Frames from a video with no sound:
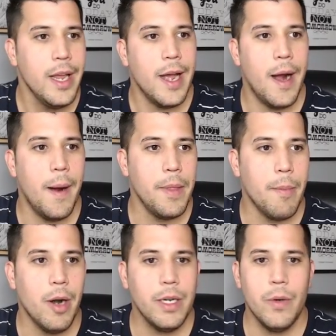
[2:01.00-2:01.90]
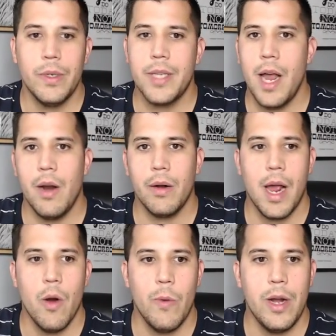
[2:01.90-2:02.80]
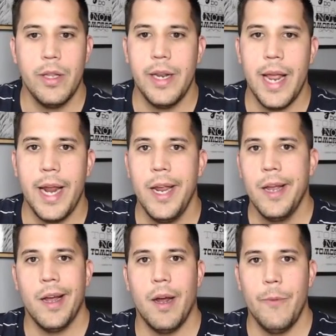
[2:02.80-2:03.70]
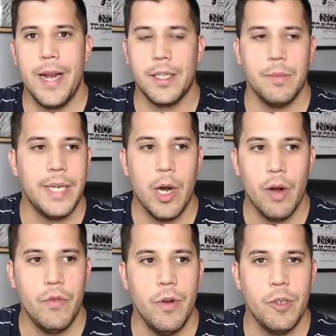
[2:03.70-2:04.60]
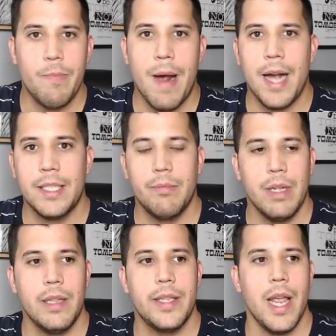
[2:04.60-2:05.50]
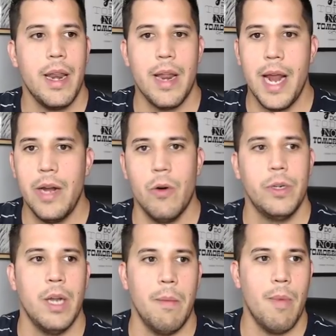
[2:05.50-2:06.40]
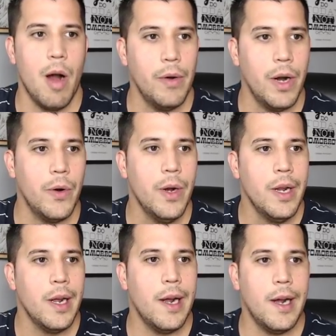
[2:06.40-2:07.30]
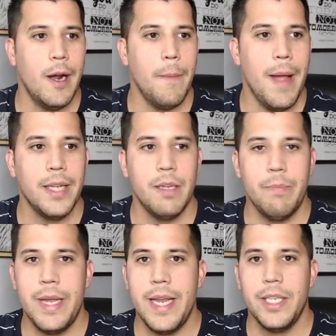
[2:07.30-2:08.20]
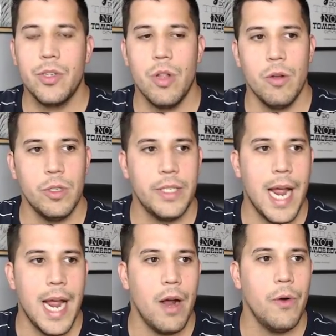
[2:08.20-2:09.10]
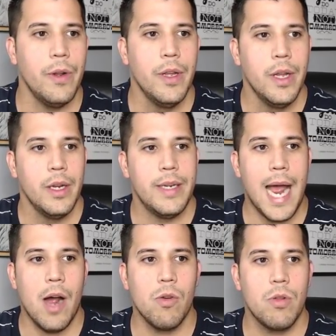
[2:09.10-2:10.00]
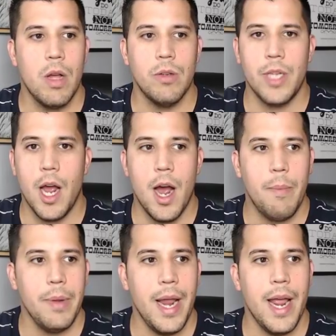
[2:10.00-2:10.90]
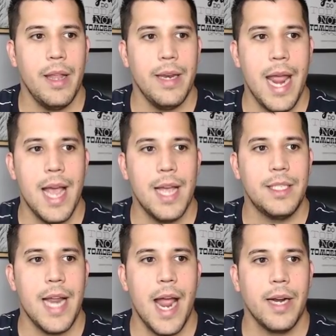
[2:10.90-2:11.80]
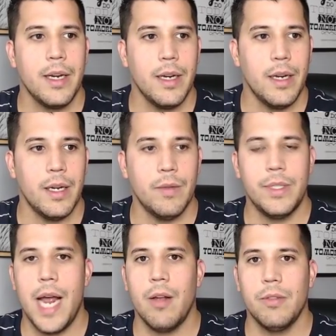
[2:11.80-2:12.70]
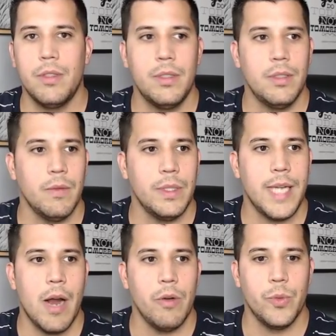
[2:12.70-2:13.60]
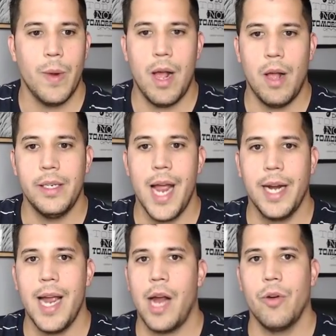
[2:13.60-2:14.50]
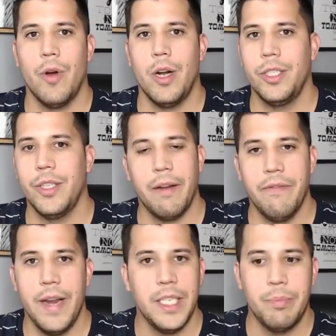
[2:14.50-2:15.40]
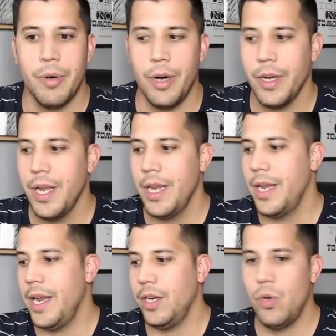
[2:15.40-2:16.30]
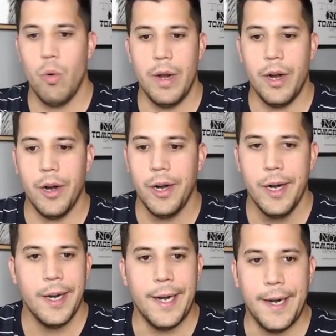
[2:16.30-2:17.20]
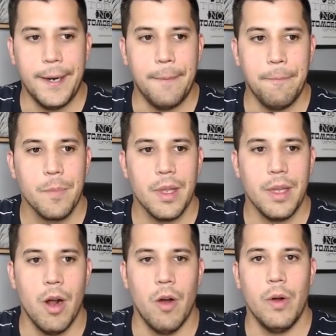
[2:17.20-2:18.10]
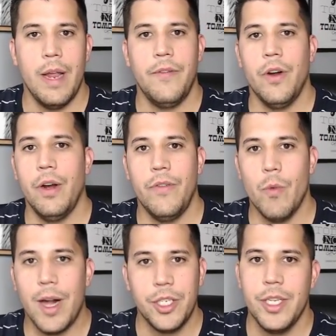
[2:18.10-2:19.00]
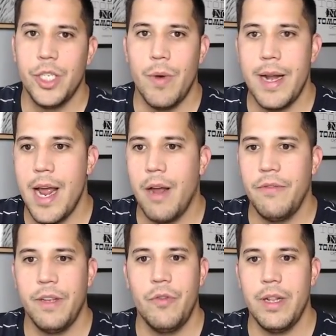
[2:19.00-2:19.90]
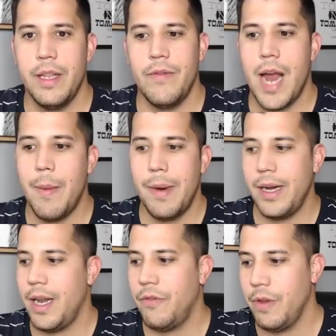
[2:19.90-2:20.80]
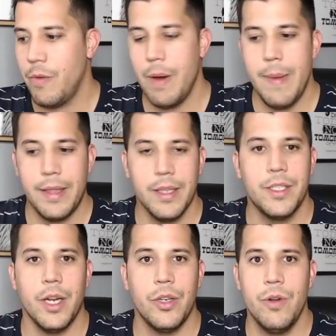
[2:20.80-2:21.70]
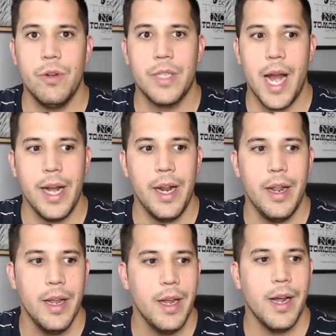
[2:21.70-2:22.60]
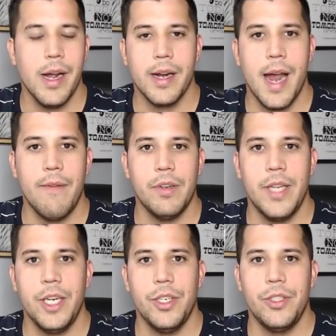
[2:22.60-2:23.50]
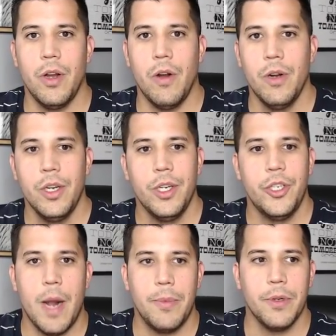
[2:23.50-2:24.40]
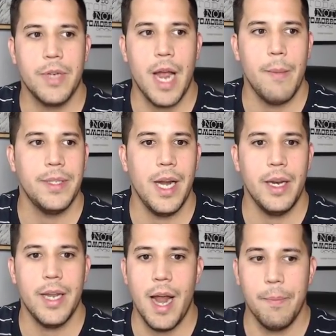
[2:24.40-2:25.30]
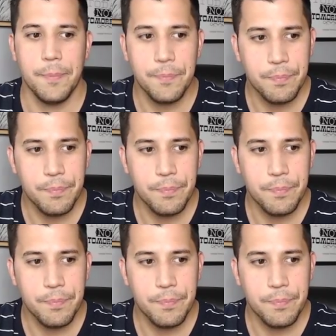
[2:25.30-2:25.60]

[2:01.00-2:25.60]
the market was kind of weird today. We got some tariff news possibly tonight or tomorrow. S&P's closed down, Dow closed up, and Nasdaq was down as well. And tech got crushed, like Facebook and Twitter. If you're watching this right now, feel free to leave a comment. Definitely want to make this a two-sided conversation. So drop those comments anytime.